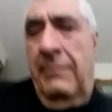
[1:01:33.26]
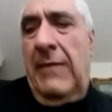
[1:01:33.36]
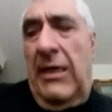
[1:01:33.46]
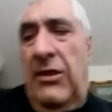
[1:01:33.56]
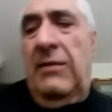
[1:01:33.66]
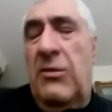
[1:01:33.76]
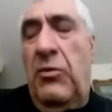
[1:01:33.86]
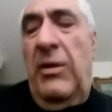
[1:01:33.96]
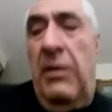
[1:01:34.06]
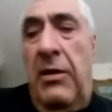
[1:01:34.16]
I think this is
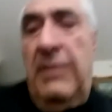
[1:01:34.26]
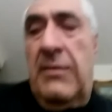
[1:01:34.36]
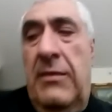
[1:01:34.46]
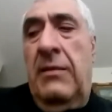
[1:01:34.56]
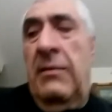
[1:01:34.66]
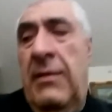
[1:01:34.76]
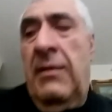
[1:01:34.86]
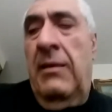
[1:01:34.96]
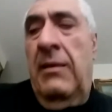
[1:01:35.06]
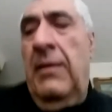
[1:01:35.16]
one reason
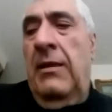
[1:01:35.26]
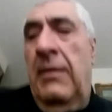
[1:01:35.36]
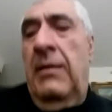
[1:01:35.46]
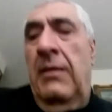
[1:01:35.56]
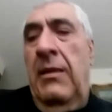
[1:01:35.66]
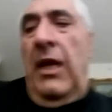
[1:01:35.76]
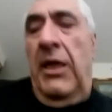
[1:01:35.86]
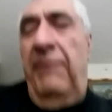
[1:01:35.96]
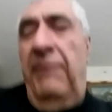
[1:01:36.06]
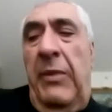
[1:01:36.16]
I
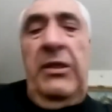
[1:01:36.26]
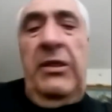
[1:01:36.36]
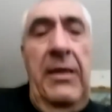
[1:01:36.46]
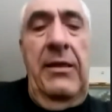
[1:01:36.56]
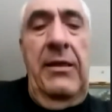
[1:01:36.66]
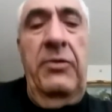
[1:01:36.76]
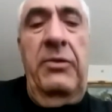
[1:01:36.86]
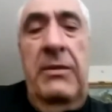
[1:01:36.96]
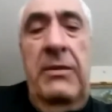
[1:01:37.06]
gave up on the deli too.